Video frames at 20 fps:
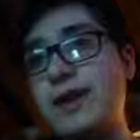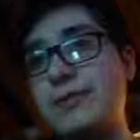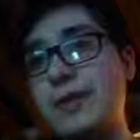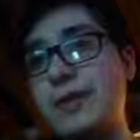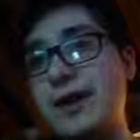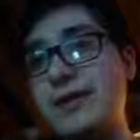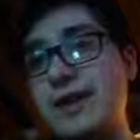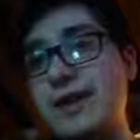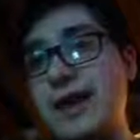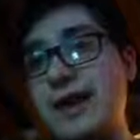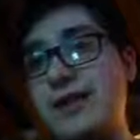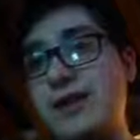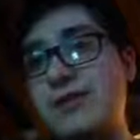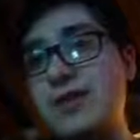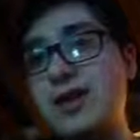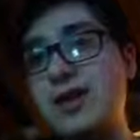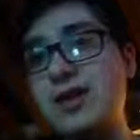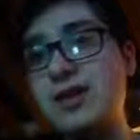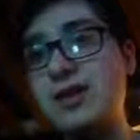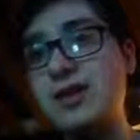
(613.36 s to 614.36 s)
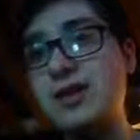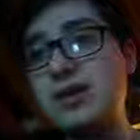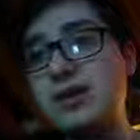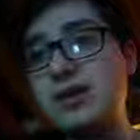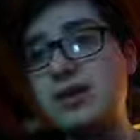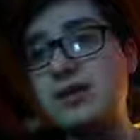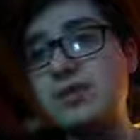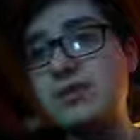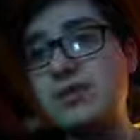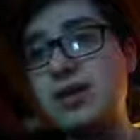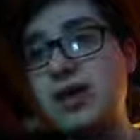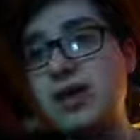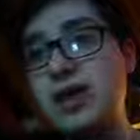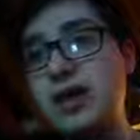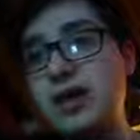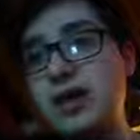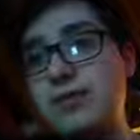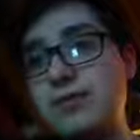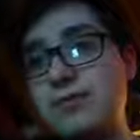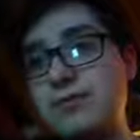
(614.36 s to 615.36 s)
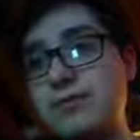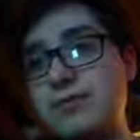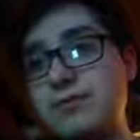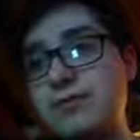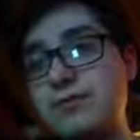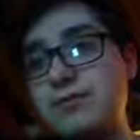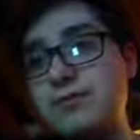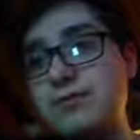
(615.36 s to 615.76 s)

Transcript: right about now. Um.